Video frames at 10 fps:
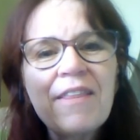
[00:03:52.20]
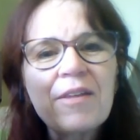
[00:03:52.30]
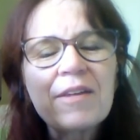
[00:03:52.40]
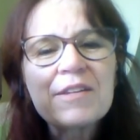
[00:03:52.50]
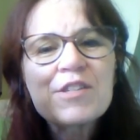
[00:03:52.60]

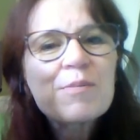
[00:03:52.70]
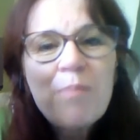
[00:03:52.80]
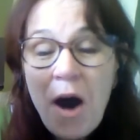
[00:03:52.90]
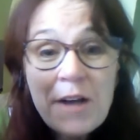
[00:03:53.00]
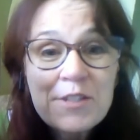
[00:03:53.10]
It's
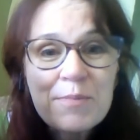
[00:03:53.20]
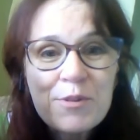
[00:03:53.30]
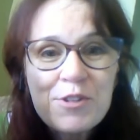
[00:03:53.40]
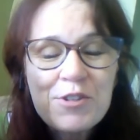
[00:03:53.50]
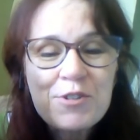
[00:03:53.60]
impossible
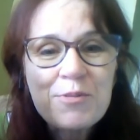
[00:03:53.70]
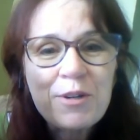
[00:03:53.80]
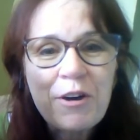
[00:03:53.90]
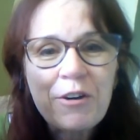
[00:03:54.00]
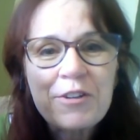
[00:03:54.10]
to do it
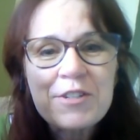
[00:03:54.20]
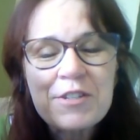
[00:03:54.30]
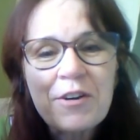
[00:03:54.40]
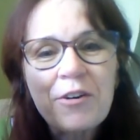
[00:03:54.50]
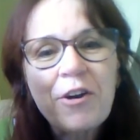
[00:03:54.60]
on
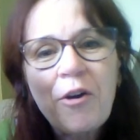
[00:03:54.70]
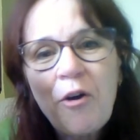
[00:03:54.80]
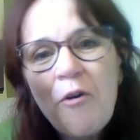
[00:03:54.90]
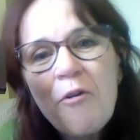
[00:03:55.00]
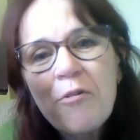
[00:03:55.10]
our
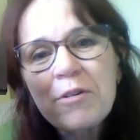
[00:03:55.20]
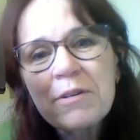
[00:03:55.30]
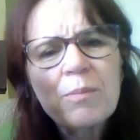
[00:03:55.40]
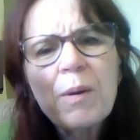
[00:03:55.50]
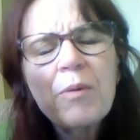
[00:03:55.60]
own,
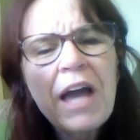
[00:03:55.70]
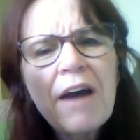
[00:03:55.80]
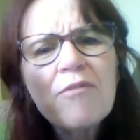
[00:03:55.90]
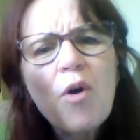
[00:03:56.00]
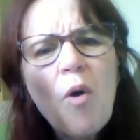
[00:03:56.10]
but we
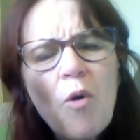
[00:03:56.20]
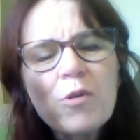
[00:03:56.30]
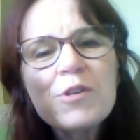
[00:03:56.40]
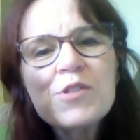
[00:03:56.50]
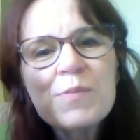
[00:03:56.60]
have the
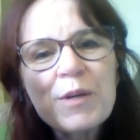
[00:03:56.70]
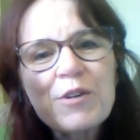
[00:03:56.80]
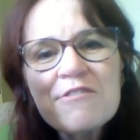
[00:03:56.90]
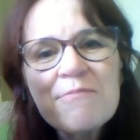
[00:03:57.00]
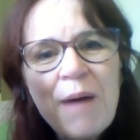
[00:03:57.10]
Holy
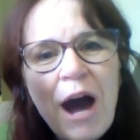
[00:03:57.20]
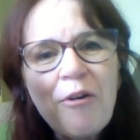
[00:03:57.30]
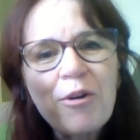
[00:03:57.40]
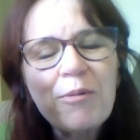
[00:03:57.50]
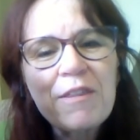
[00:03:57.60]
Spirit's
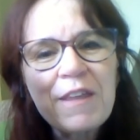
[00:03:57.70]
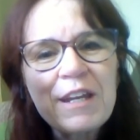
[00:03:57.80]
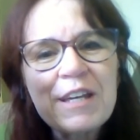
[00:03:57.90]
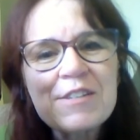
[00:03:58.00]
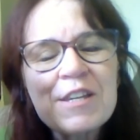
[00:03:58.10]
power within
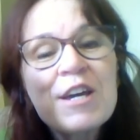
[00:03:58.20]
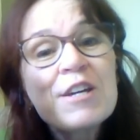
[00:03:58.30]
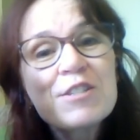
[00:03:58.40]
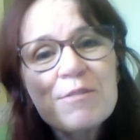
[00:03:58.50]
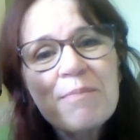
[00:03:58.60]
us
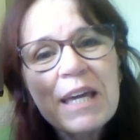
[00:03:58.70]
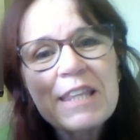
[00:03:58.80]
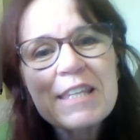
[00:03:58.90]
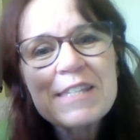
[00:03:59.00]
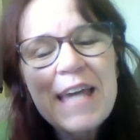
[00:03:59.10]
to make
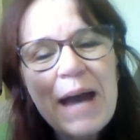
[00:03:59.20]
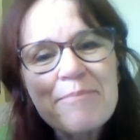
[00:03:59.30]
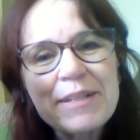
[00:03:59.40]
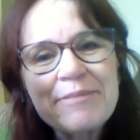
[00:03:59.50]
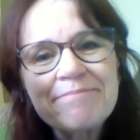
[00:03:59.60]
this happen.